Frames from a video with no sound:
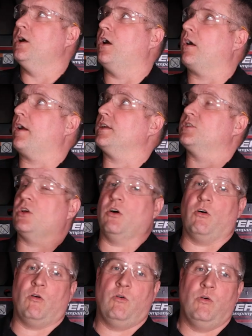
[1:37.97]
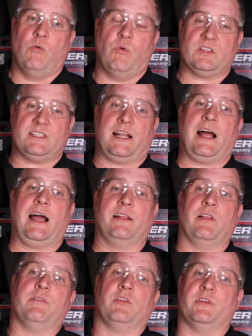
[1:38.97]
All right. So what's that high
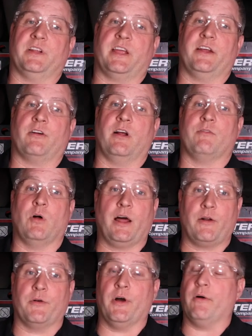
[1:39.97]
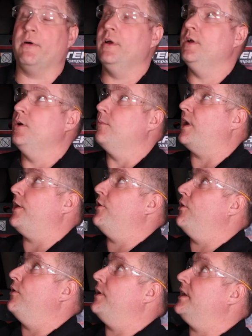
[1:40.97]
level indicator of? Well, I don't know, but I
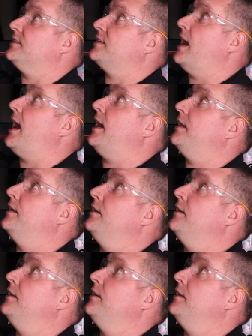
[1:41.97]
know that it's got